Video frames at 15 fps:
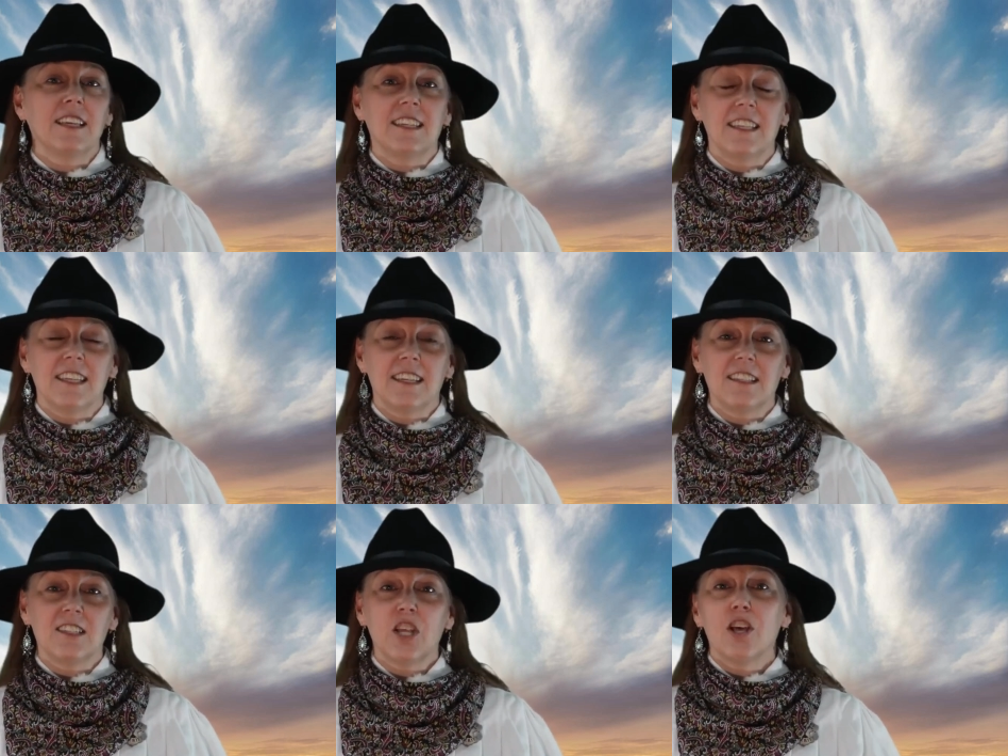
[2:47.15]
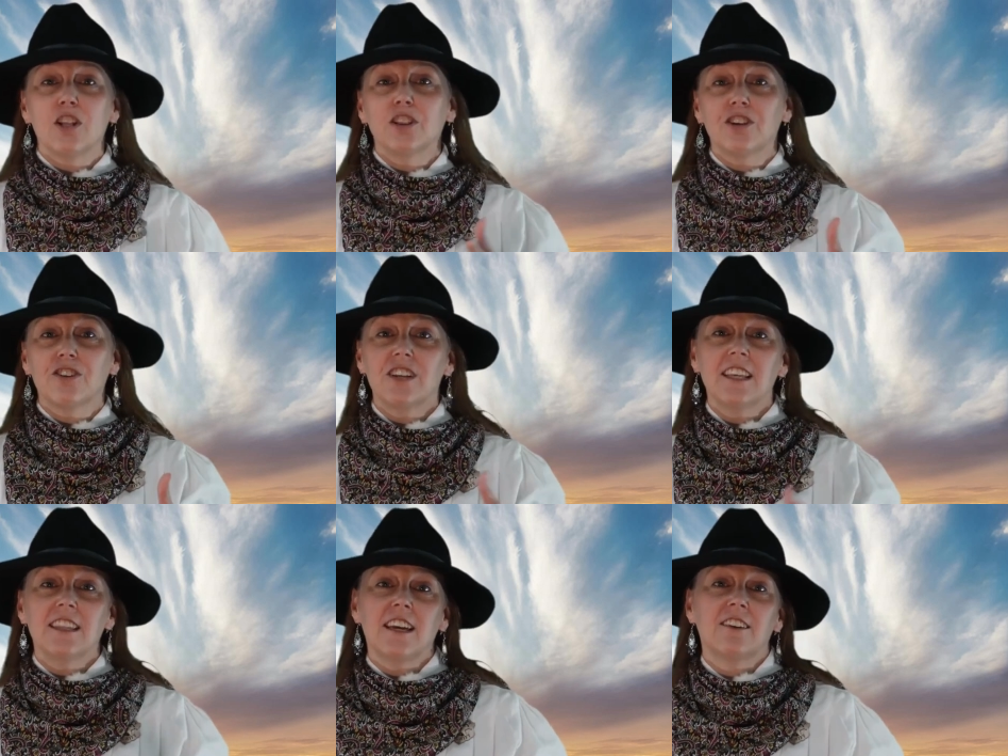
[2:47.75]
Indians,
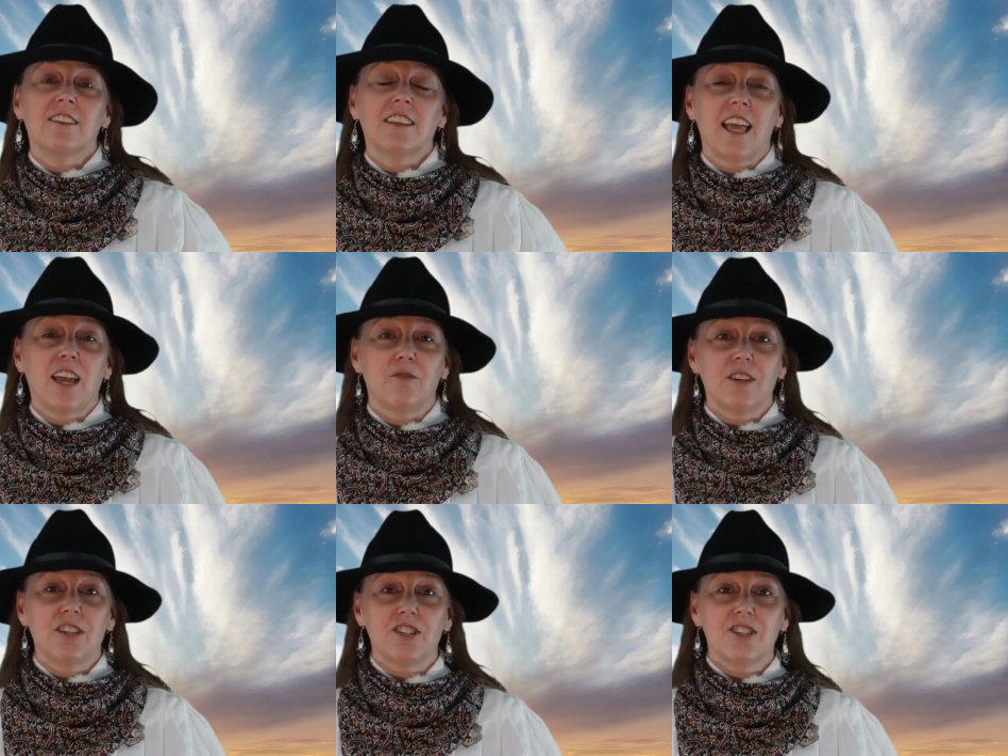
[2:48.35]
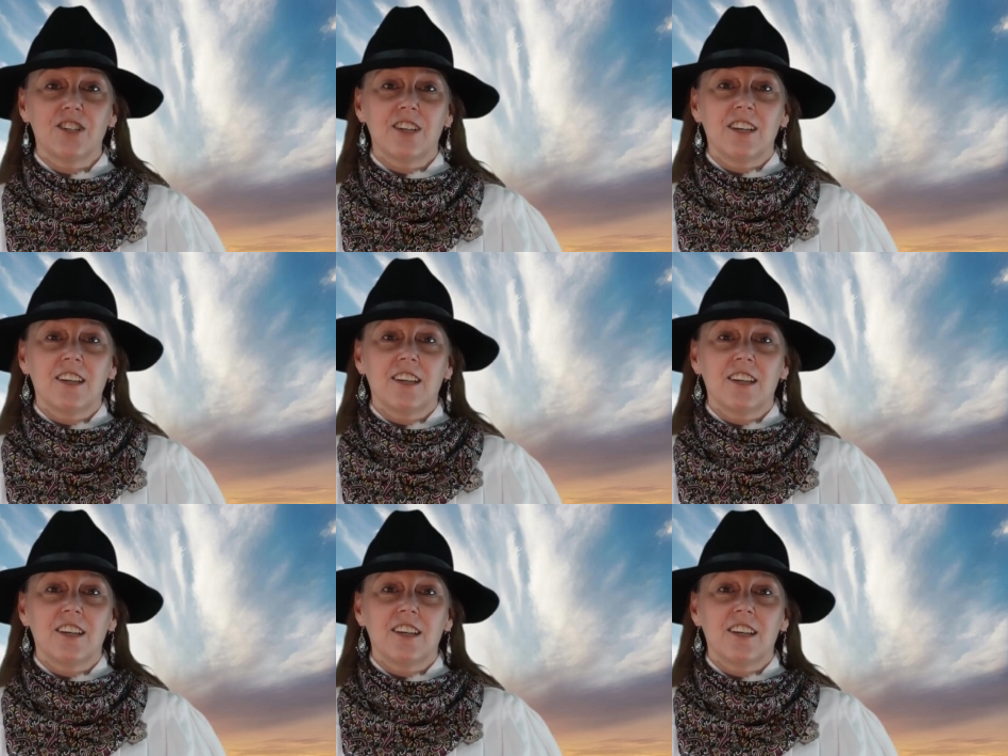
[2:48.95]
learning their language.